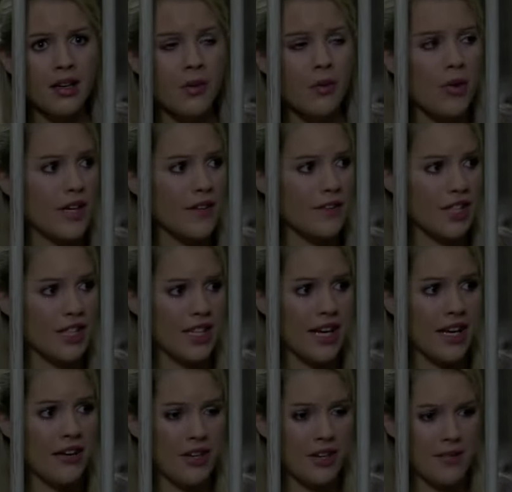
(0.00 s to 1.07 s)
What if she
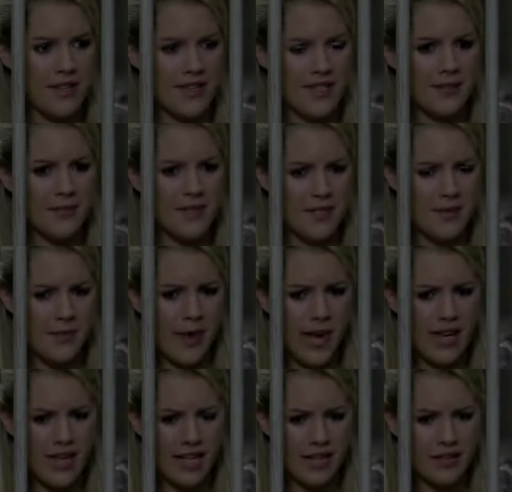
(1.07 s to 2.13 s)
killed him and dumped his
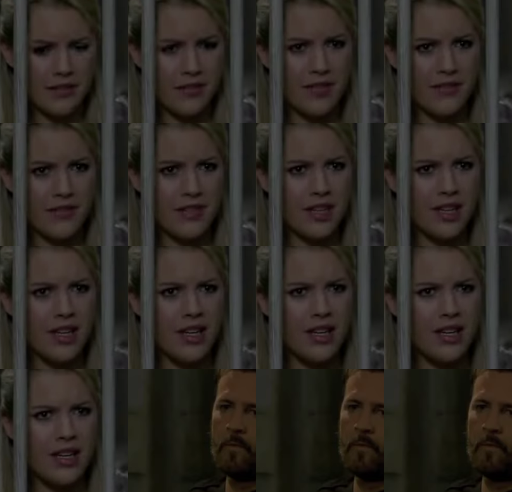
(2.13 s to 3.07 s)
body in the river?